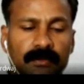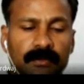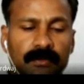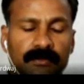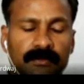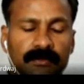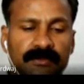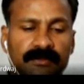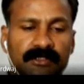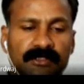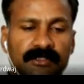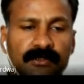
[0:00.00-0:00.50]

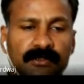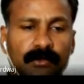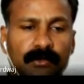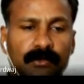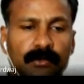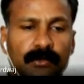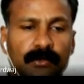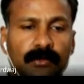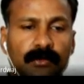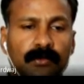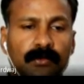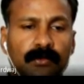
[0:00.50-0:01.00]
This
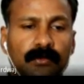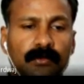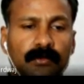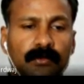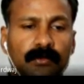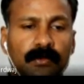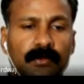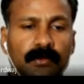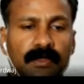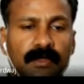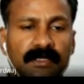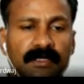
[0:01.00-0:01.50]

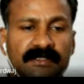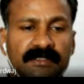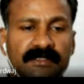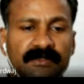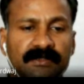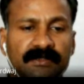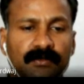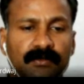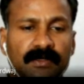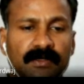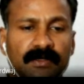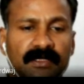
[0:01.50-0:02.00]
low
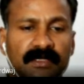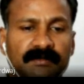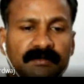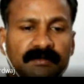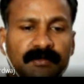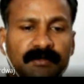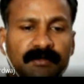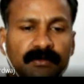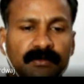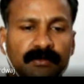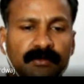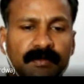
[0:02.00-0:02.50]
AC voltage
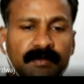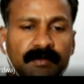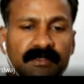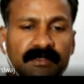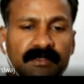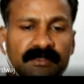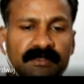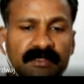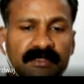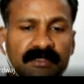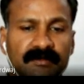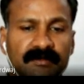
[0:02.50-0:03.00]
produced by
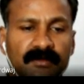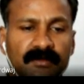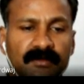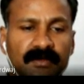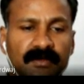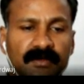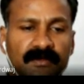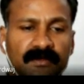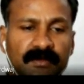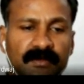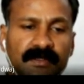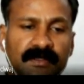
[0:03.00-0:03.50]
the step down
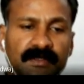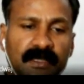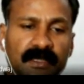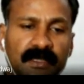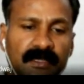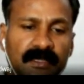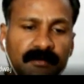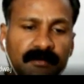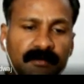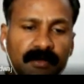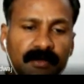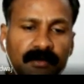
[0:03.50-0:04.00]
transformer is
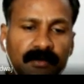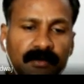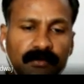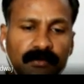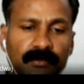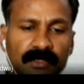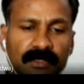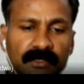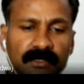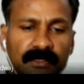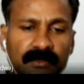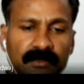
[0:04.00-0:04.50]
directly applied to
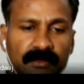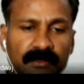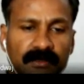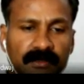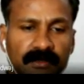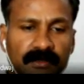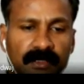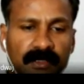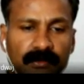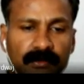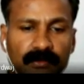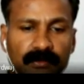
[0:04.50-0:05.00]
the
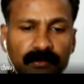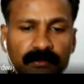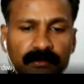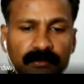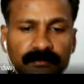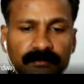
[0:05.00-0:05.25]
diode.